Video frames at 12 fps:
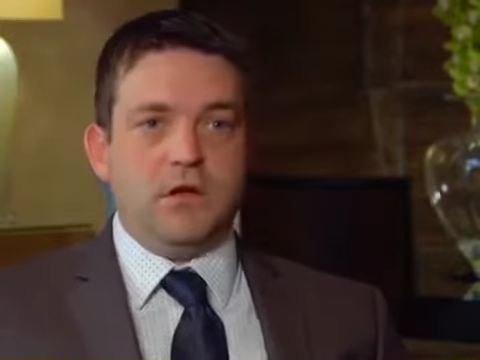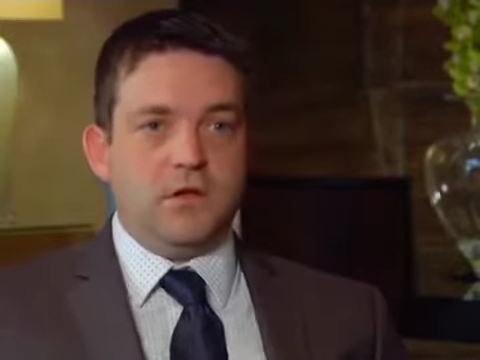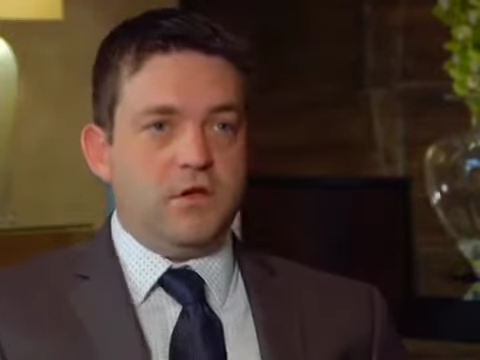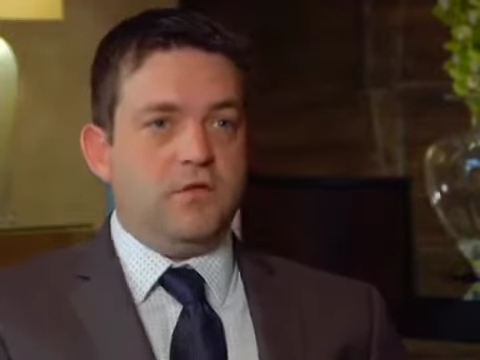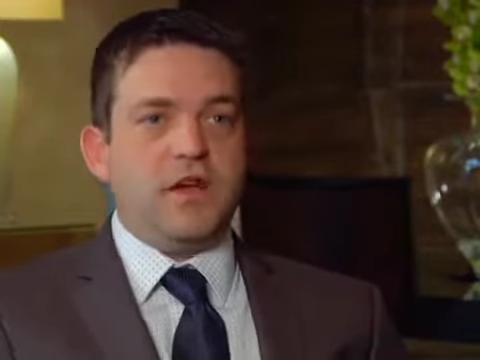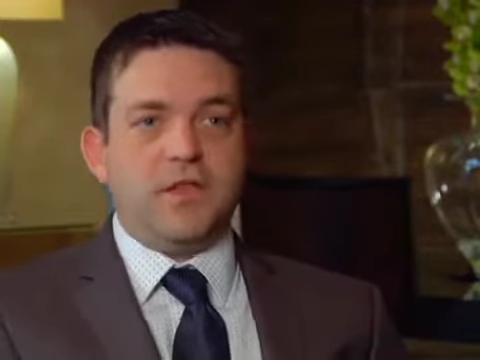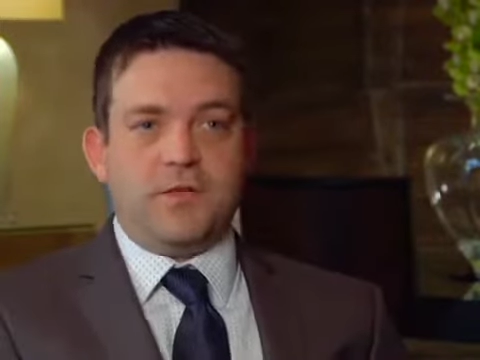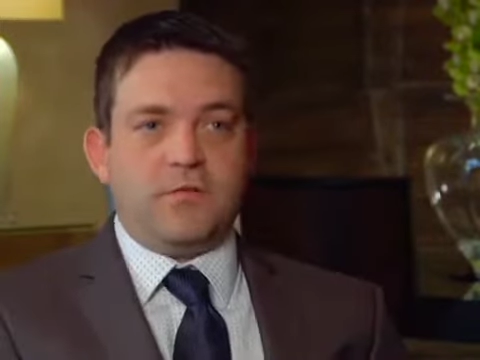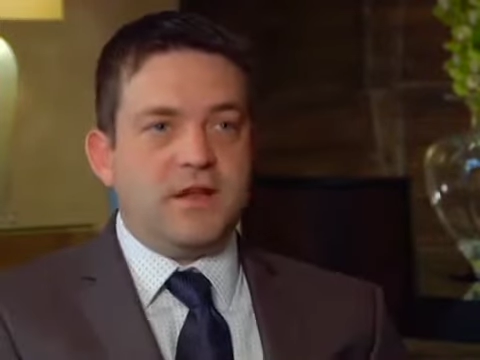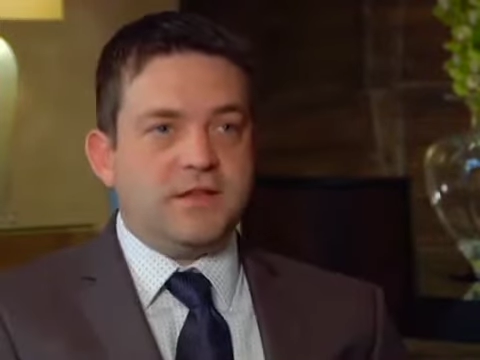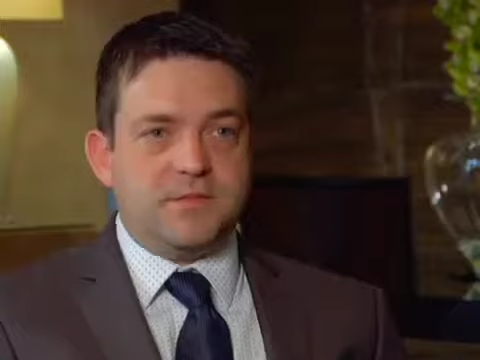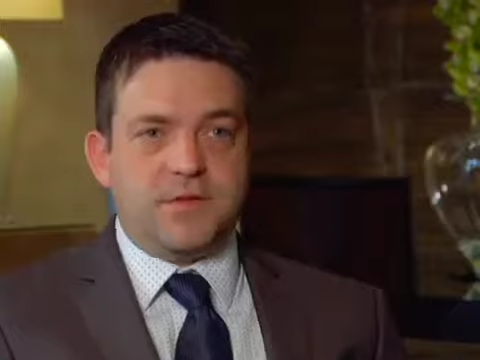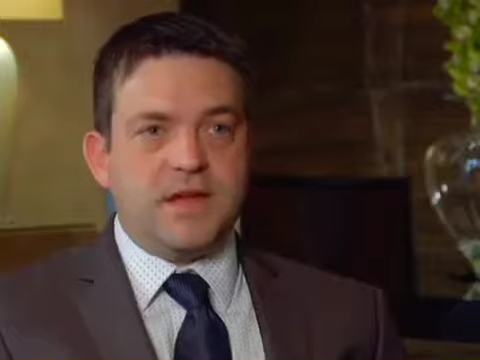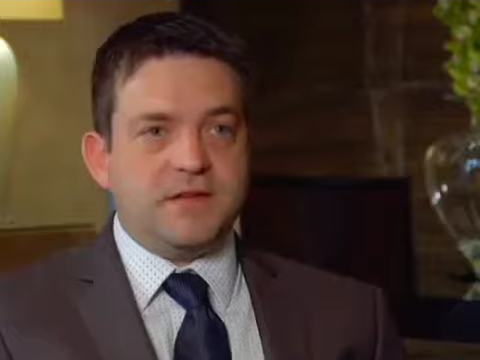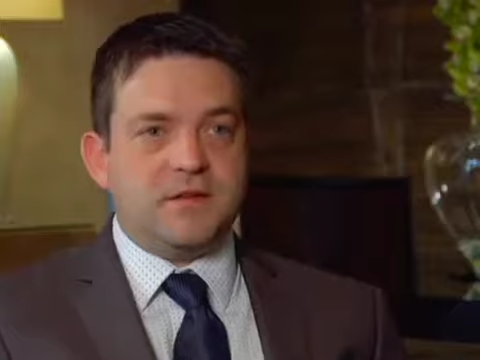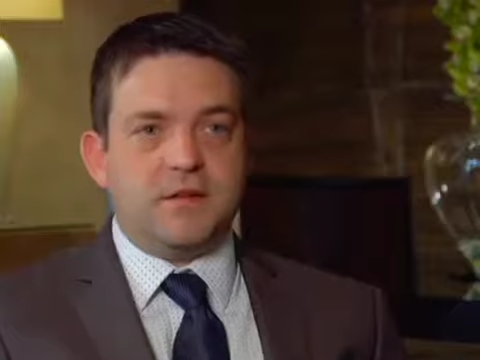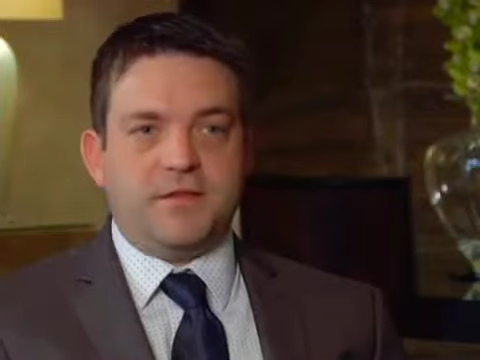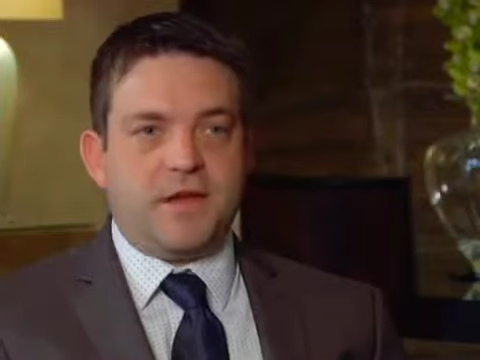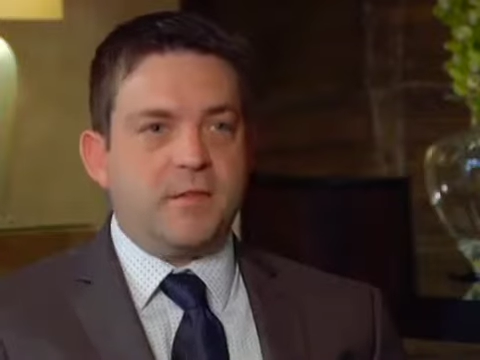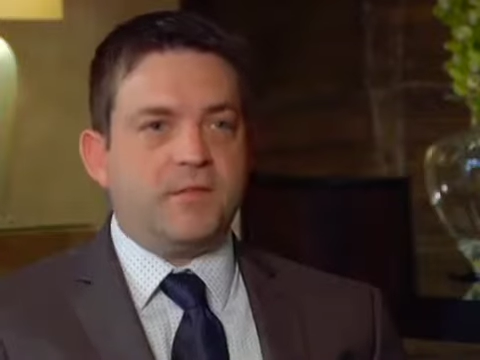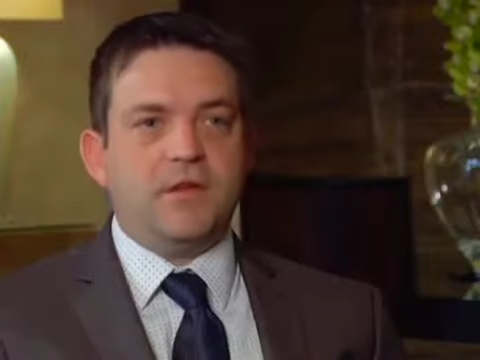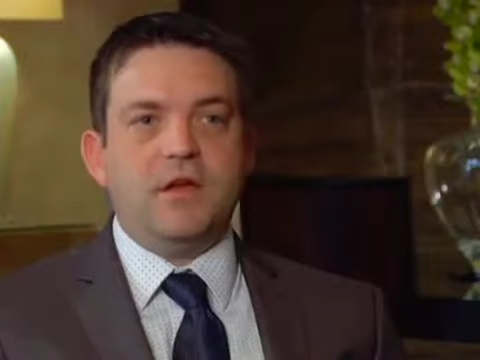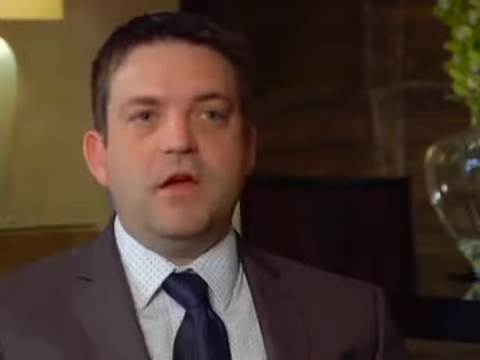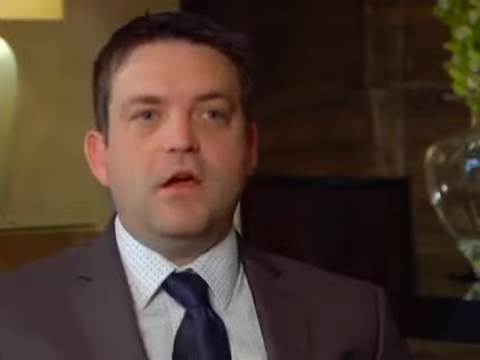you've got the right supplies at all
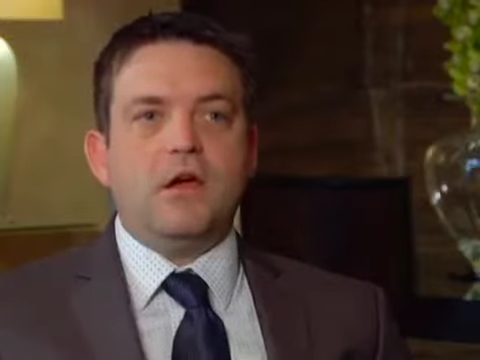times,